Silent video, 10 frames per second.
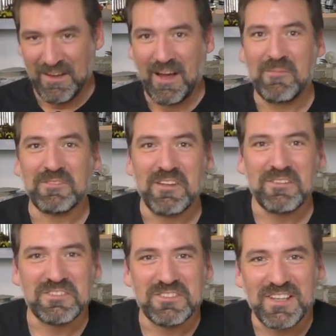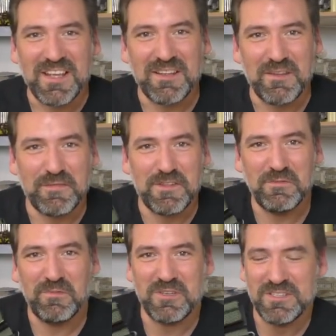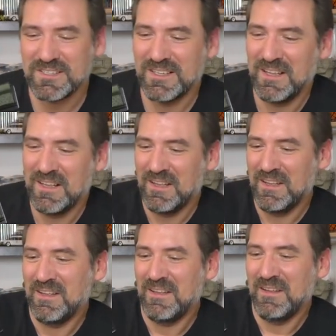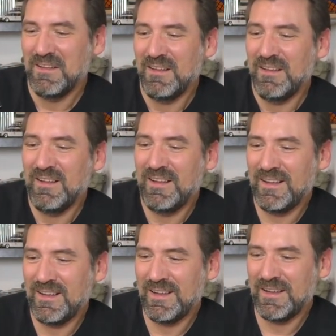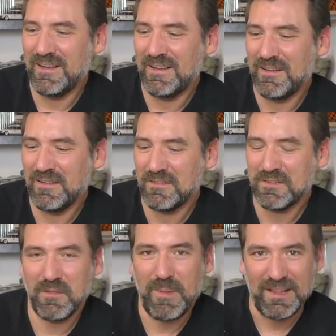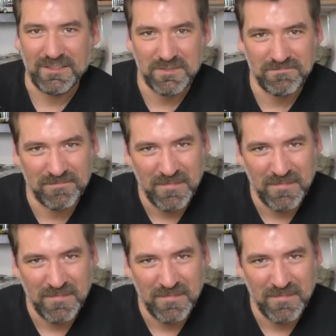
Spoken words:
I'm going to say a few words to the belt.